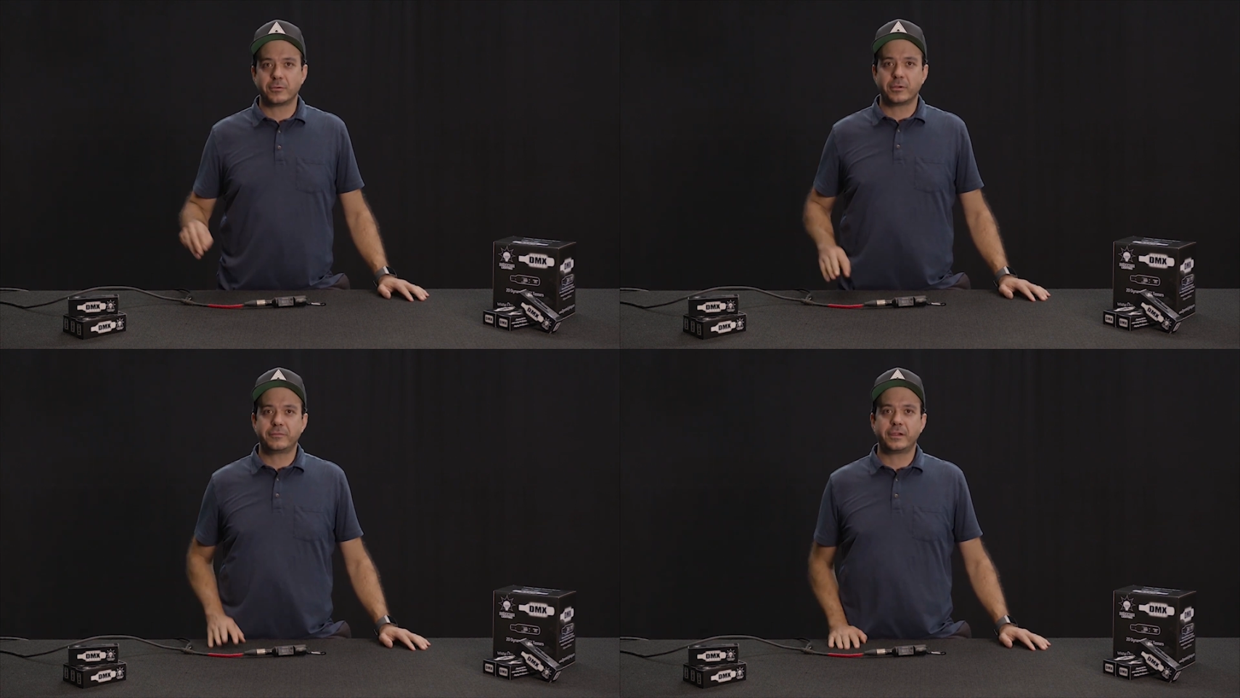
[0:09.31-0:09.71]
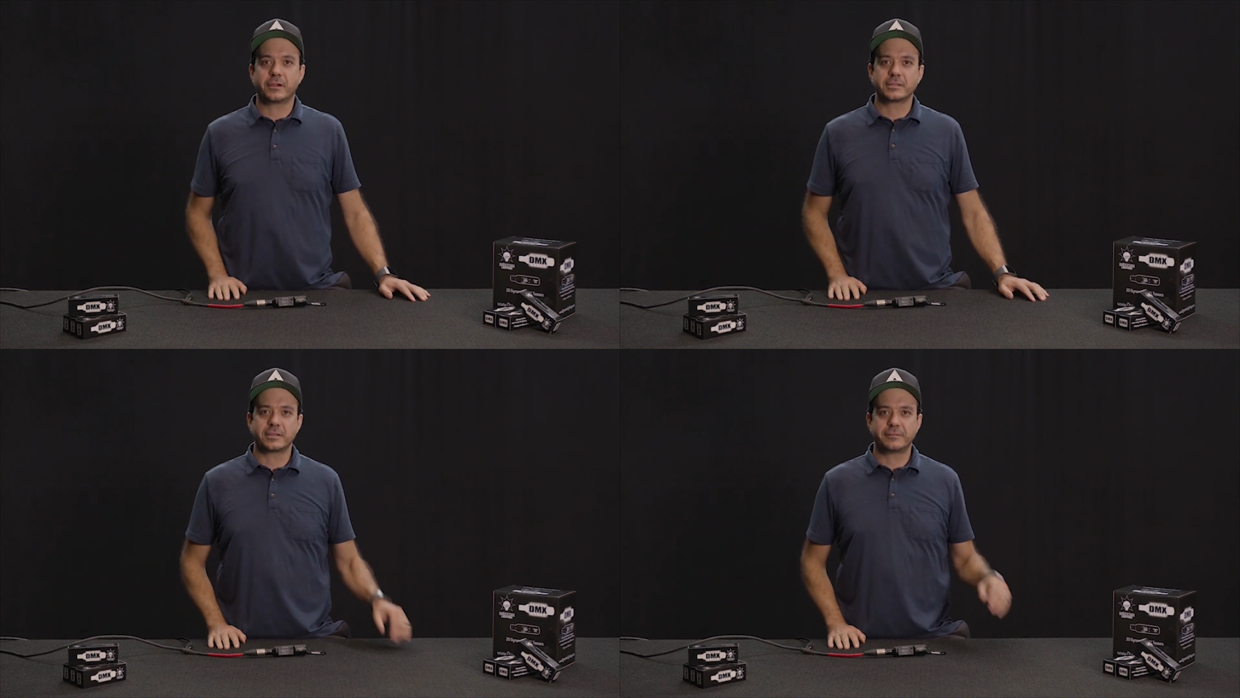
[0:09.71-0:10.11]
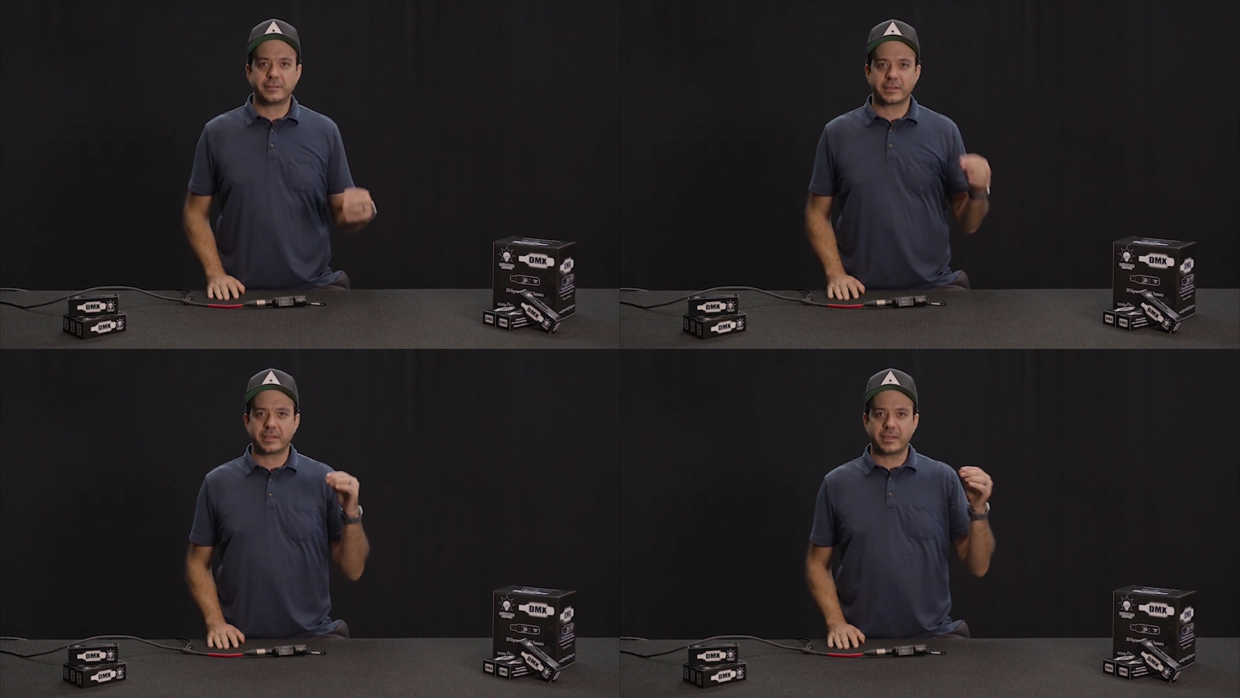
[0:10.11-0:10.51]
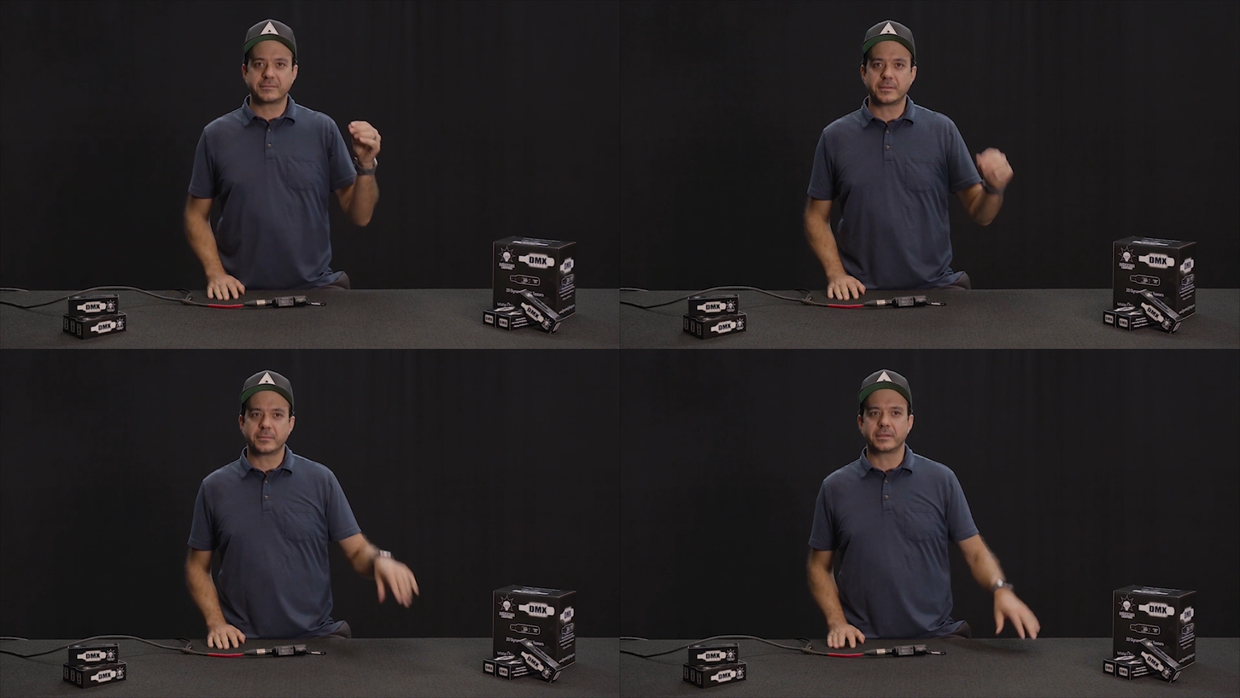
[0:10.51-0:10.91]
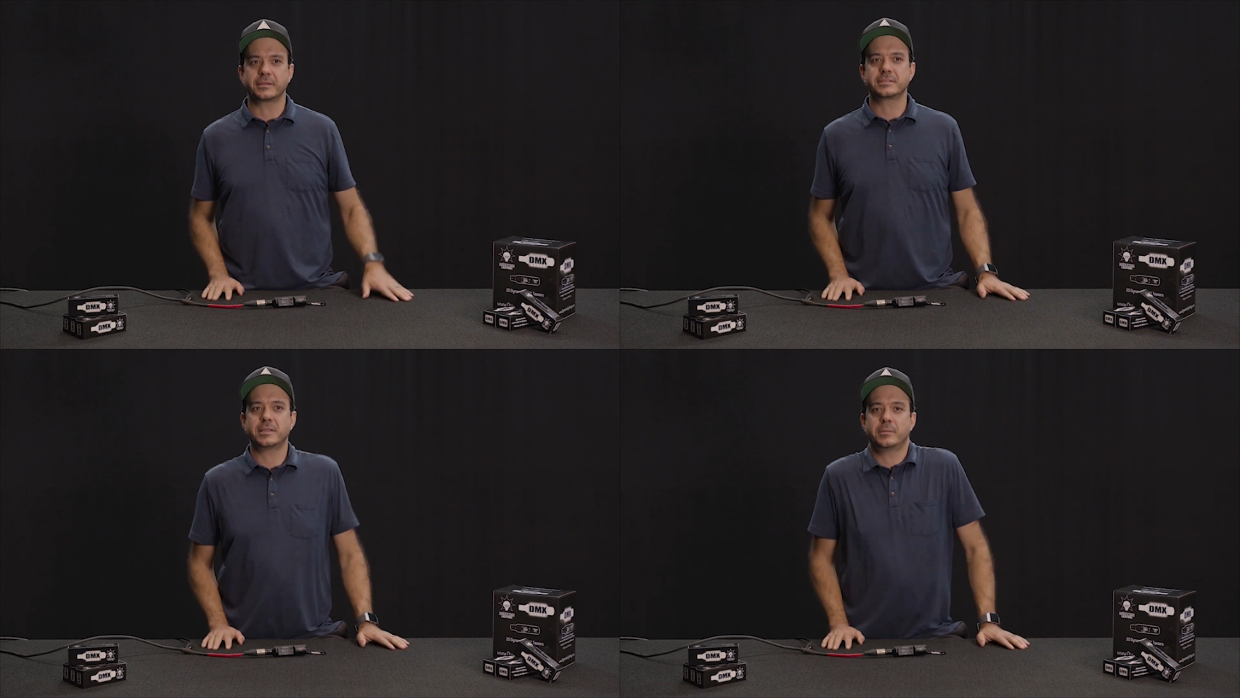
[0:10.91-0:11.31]
gonna riff here because I feel like I have something.
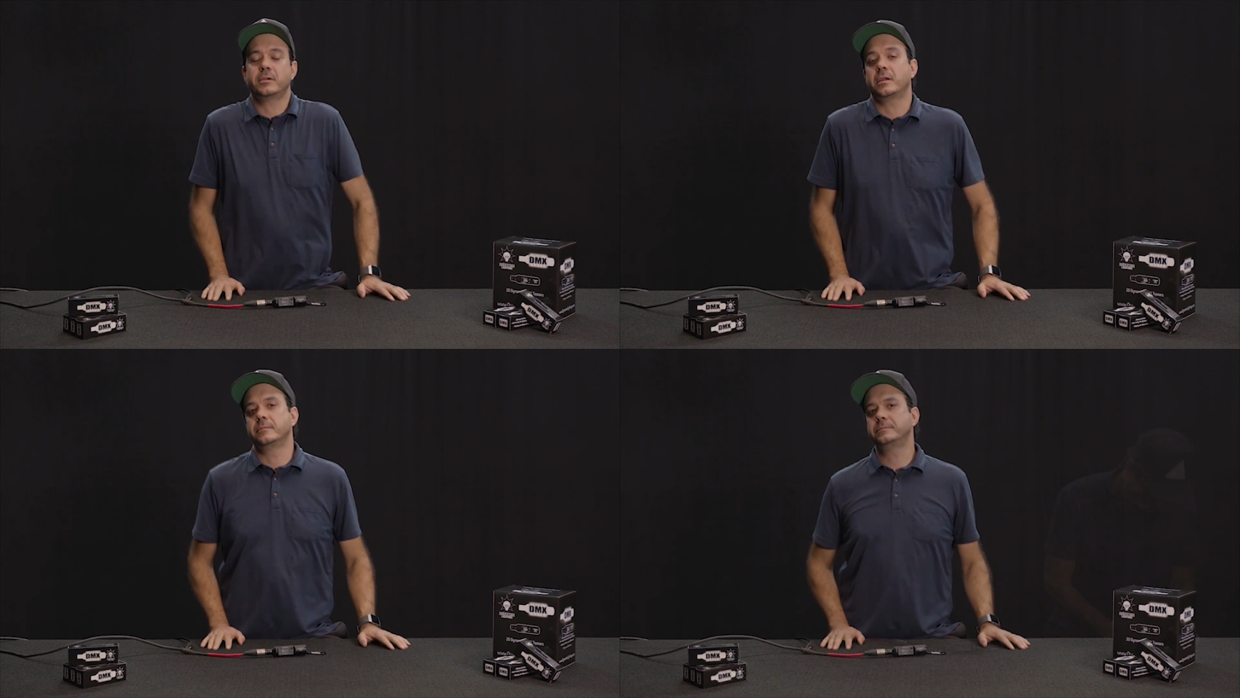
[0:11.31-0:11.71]
It's gonna be great.